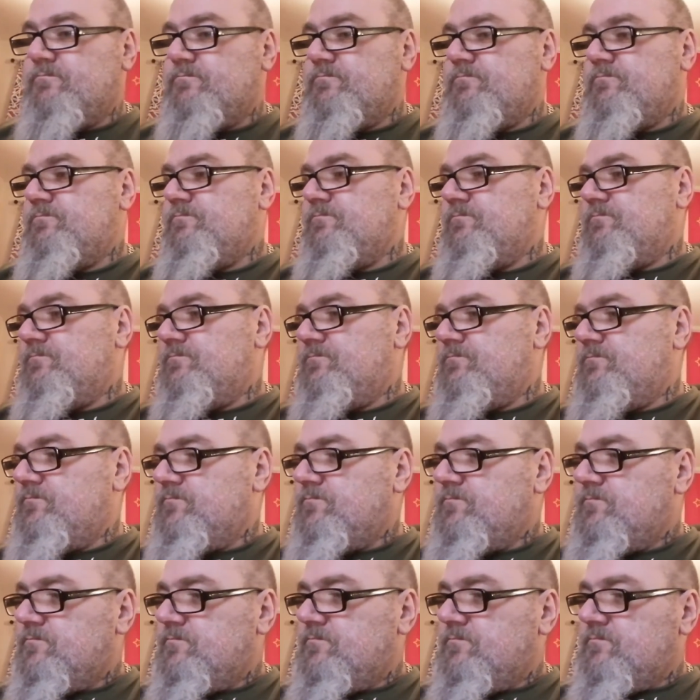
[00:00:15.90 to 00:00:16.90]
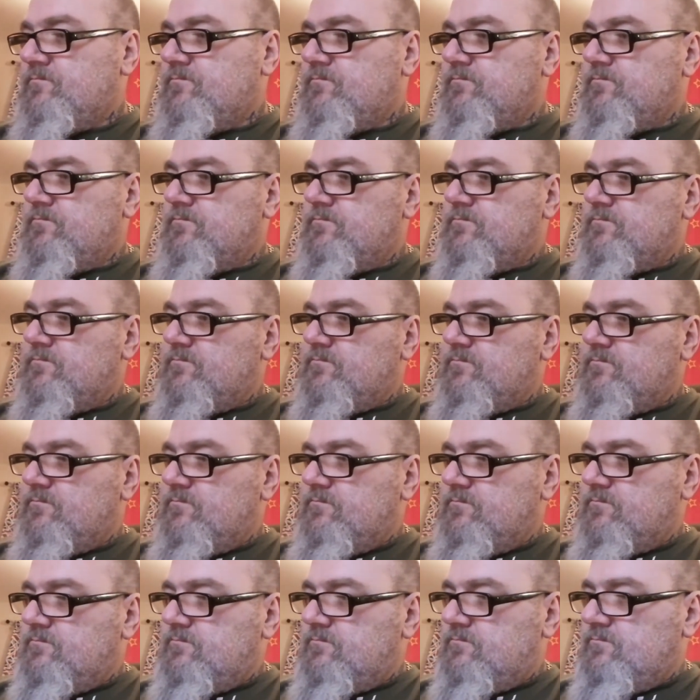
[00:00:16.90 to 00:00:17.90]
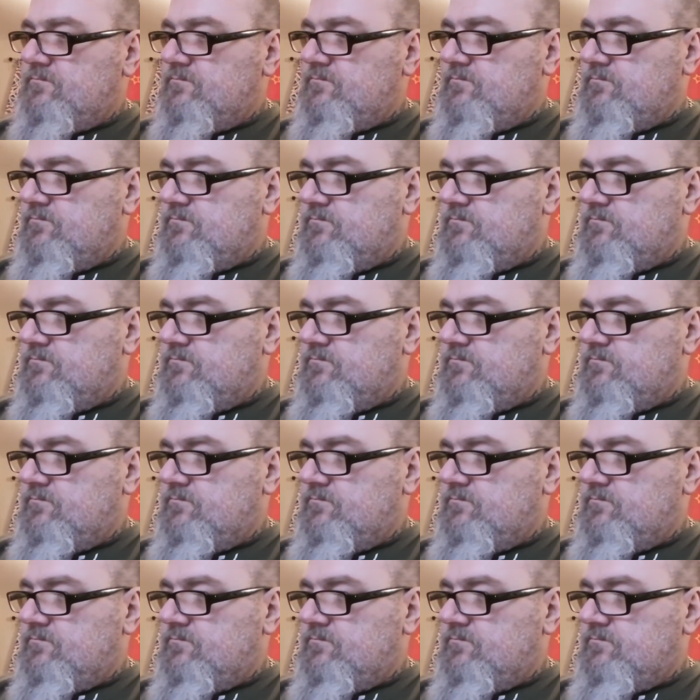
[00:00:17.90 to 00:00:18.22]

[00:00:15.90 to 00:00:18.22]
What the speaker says: (no one is talking)